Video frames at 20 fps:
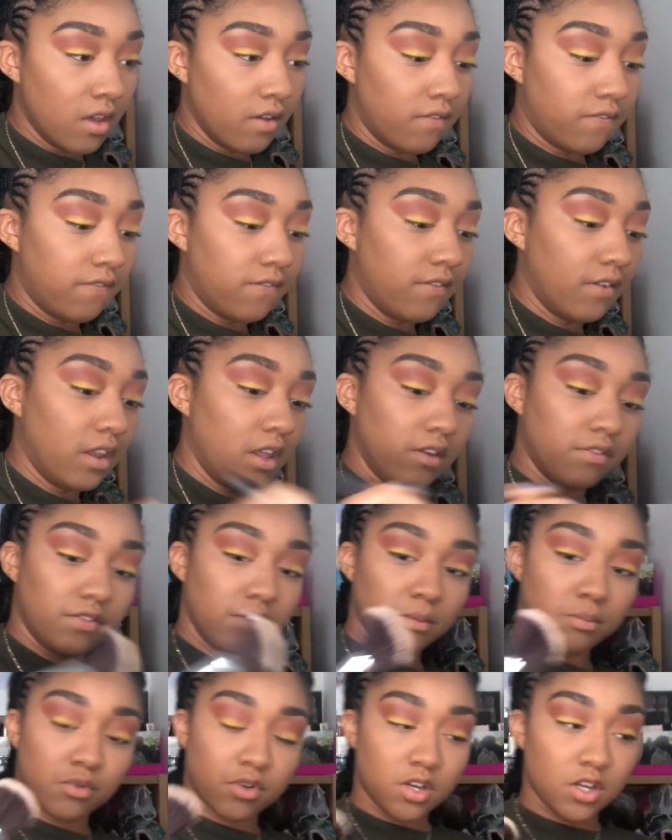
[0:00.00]

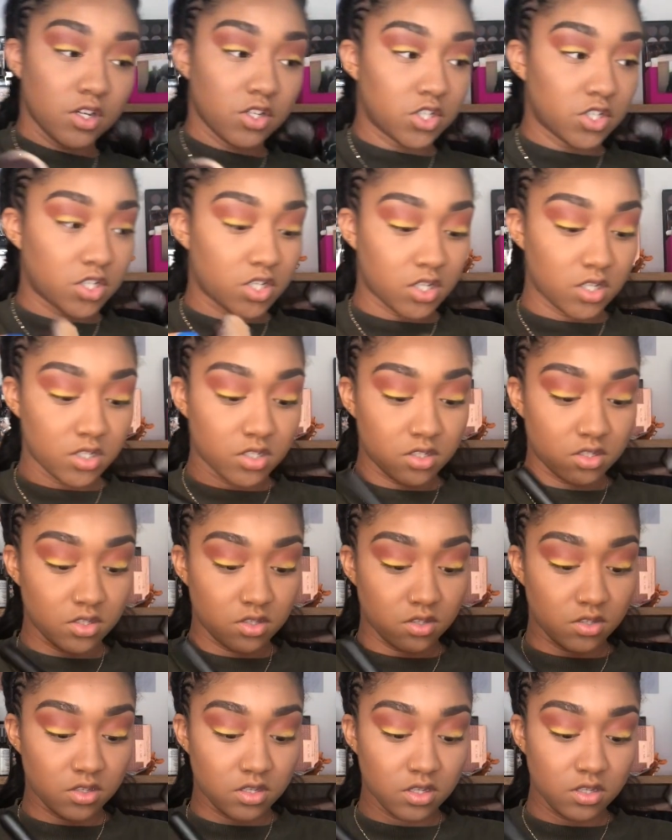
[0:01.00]
fluffy brush to
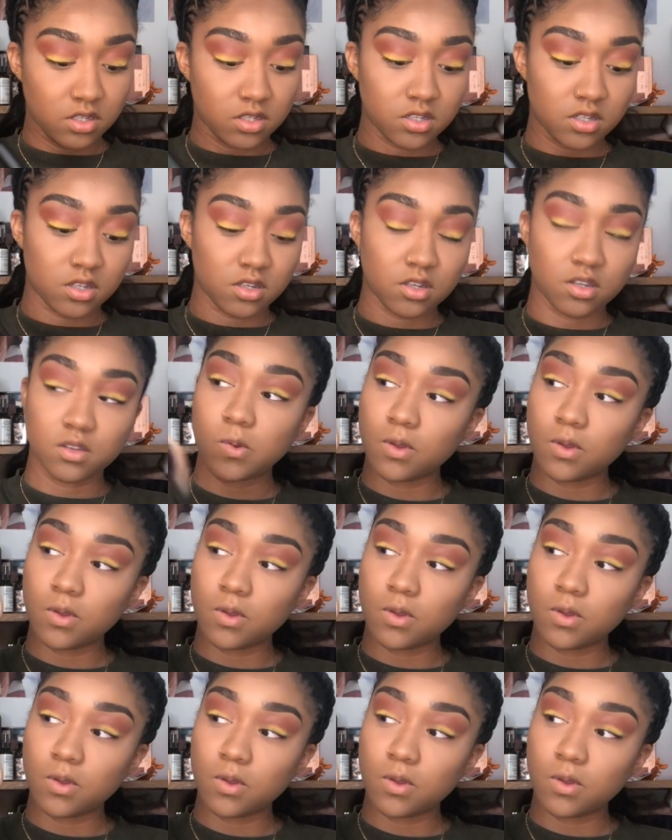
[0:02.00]
do this.